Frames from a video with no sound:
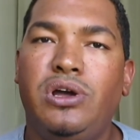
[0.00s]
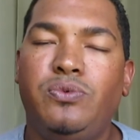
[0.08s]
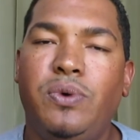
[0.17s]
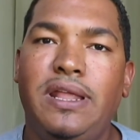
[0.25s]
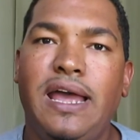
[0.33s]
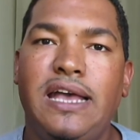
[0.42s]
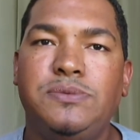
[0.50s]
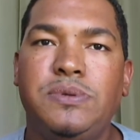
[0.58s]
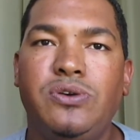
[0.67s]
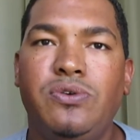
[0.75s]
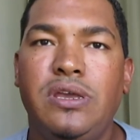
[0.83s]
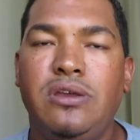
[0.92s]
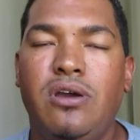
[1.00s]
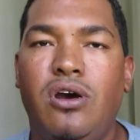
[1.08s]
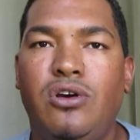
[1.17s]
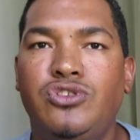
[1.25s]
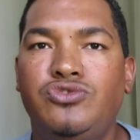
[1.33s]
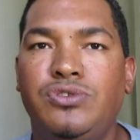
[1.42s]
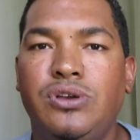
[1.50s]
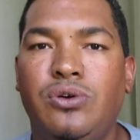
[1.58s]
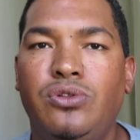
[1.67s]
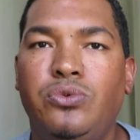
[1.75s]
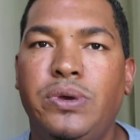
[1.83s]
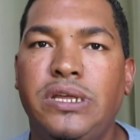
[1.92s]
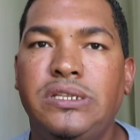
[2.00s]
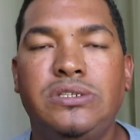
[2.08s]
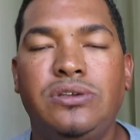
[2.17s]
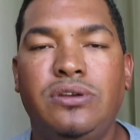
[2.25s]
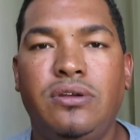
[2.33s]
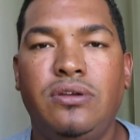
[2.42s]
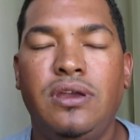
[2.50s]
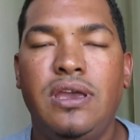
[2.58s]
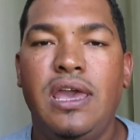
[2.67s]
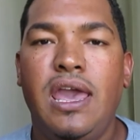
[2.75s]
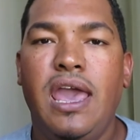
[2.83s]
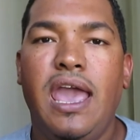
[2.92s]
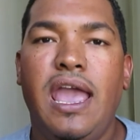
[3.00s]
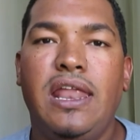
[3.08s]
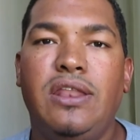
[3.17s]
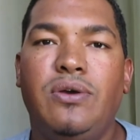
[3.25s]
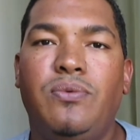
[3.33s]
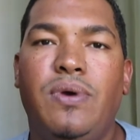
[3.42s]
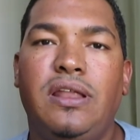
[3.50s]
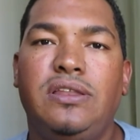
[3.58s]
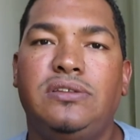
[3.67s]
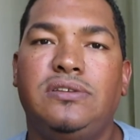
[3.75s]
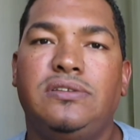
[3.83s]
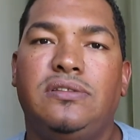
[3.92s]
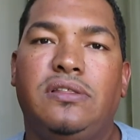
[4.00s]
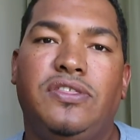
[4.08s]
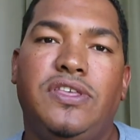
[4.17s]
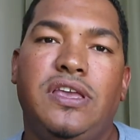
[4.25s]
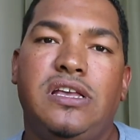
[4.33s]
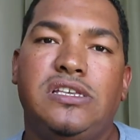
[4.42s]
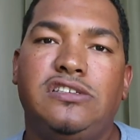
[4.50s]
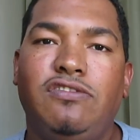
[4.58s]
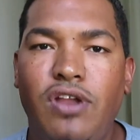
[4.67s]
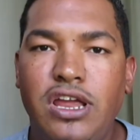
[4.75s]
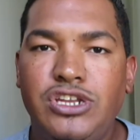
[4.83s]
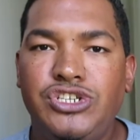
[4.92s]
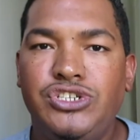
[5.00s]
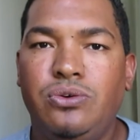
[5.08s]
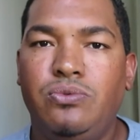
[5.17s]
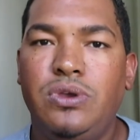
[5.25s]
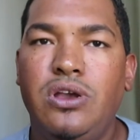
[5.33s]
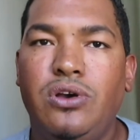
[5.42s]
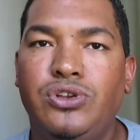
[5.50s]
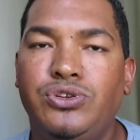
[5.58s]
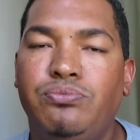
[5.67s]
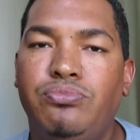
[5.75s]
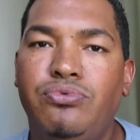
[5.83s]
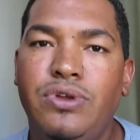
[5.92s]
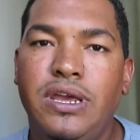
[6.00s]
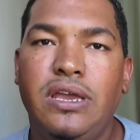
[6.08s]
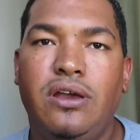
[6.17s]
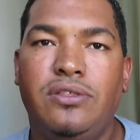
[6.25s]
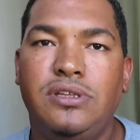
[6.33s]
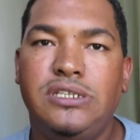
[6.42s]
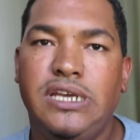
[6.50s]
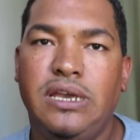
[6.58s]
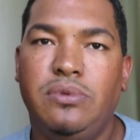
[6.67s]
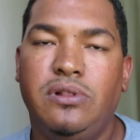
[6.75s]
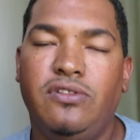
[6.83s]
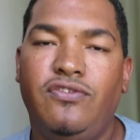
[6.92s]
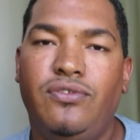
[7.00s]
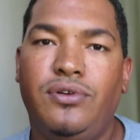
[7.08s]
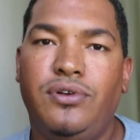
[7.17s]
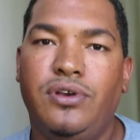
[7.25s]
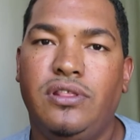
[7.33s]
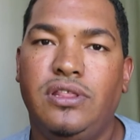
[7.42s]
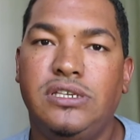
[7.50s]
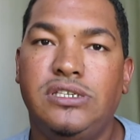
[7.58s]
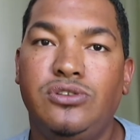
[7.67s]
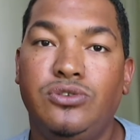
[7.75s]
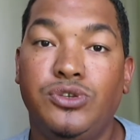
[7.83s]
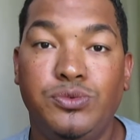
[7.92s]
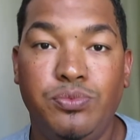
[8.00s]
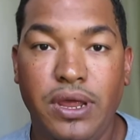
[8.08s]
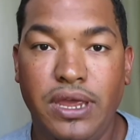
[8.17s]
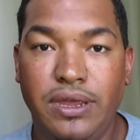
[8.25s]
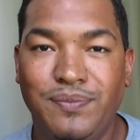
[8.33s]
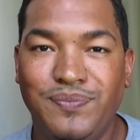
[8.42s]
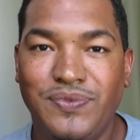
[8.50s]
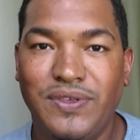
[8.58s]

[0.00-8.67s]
on what has been going on during all winter and what things fresh we're going to bring on the table for this new spring.